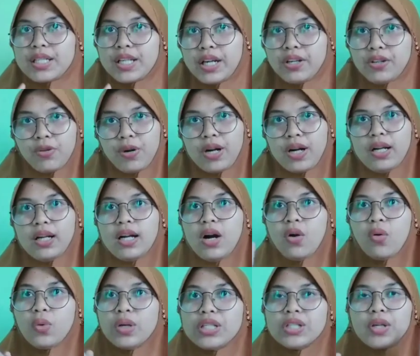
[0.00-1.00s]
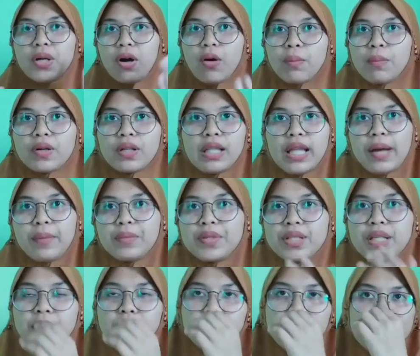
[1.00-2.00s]
genre, which overlaps
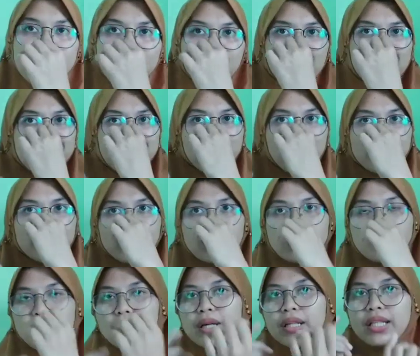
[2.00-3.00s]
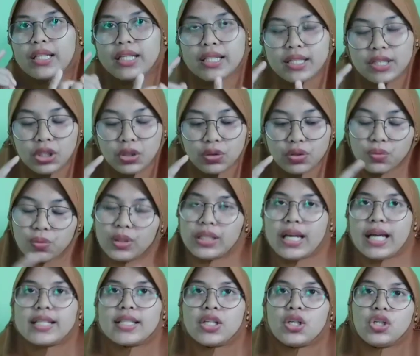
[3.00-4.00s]
in meaning with register but is usually
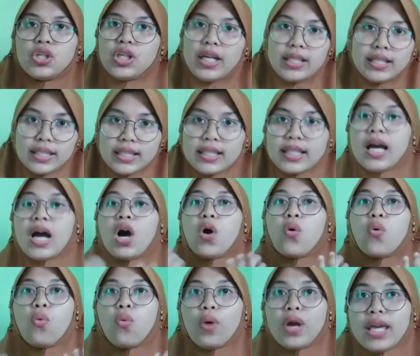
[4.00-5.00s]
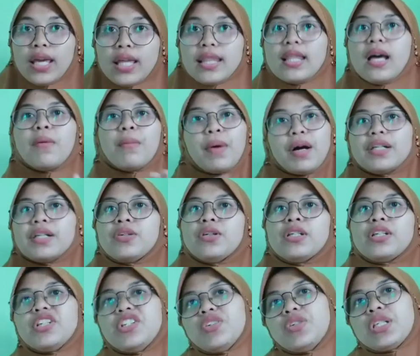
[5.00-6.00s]
associated with
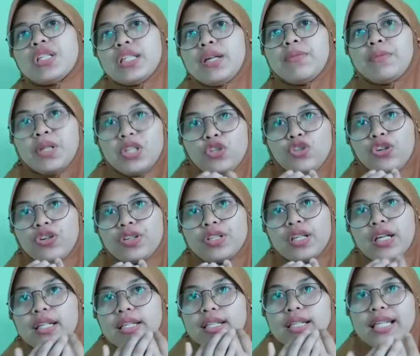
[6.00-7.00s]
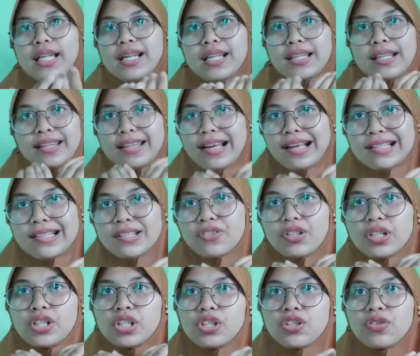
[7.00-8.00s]
particular linguistic features. Thus,
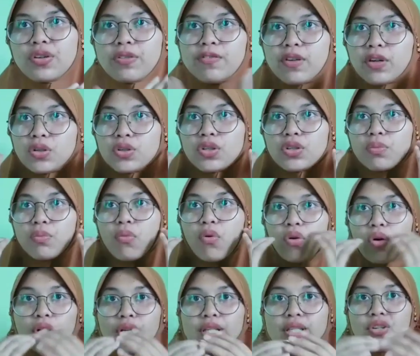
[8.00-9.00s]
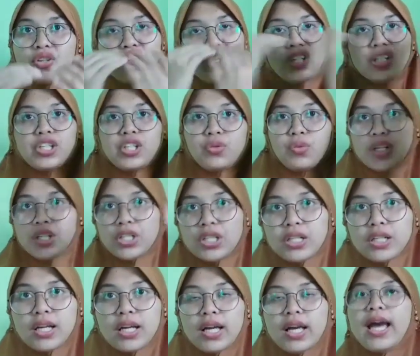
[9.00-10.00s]
register focuses more on the social
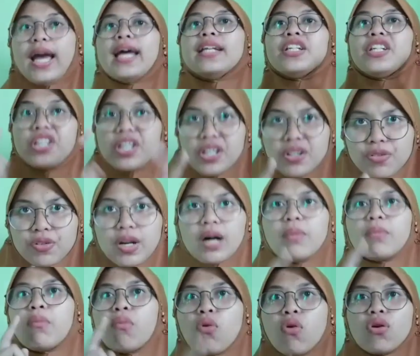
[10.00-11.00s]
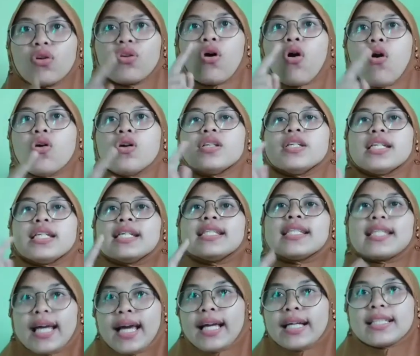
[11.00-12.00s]
situation and genre more on the
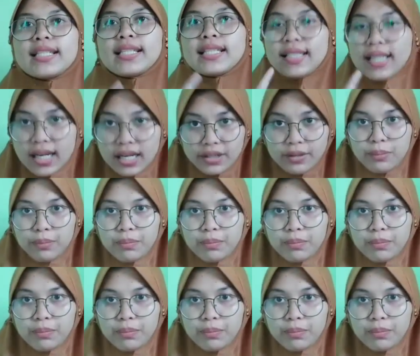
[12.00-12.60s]
text type.